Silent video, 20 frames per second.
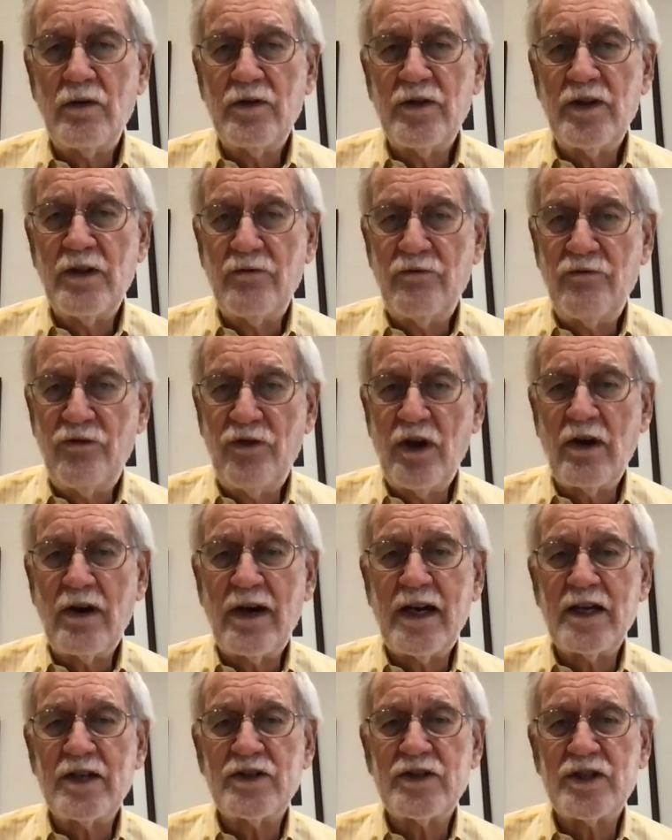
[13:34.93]
the
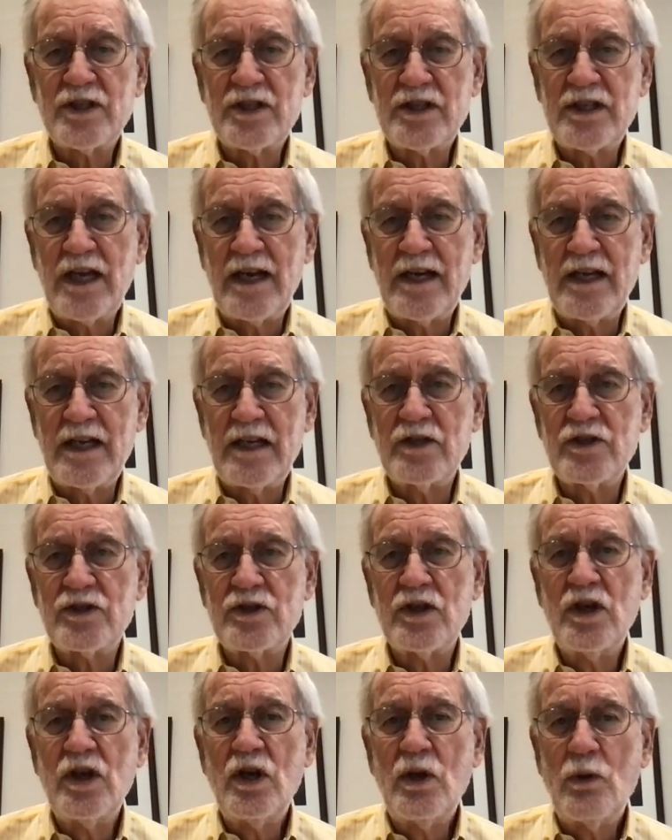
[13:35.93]
various studies
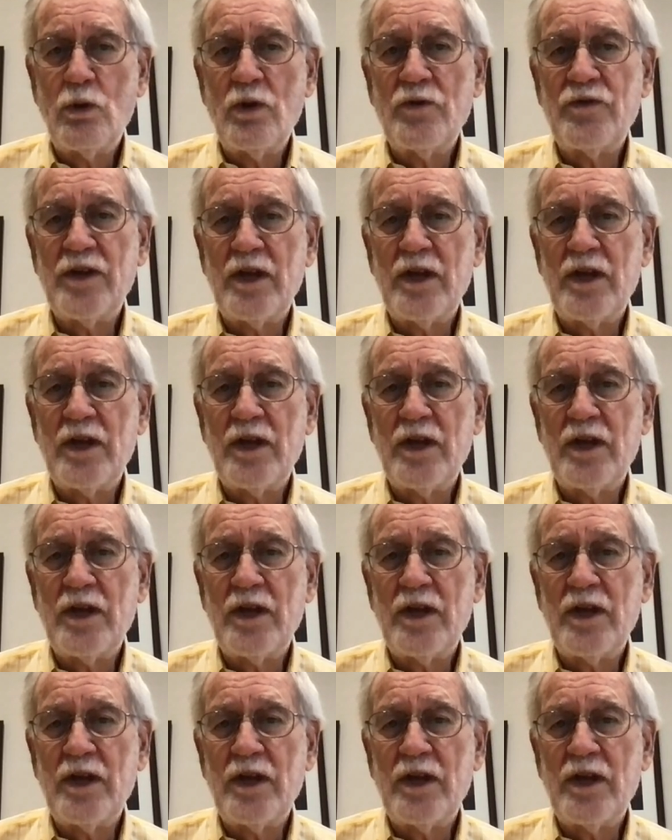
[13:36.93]
with